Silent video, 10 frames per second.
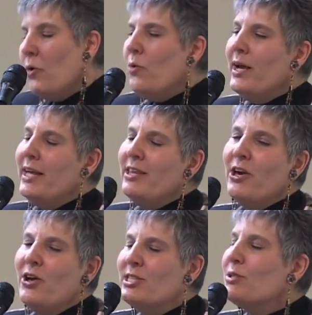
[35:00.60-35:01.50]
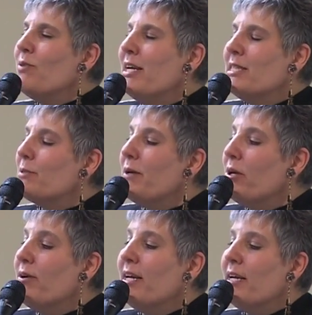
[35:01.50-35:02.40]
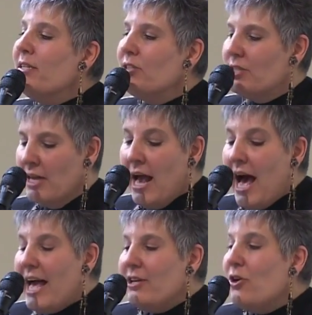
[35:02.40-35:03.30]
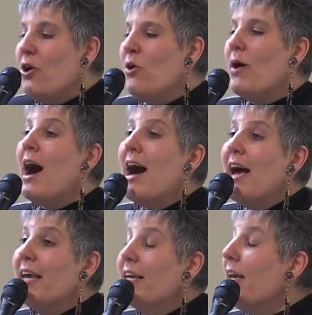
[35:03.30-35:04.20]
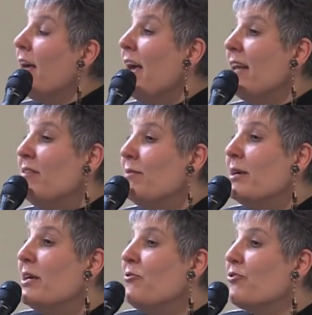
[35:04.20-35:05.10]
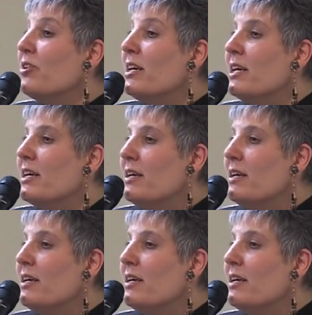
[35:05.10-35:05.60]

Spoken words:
With your sweet spirit, I know I can be free.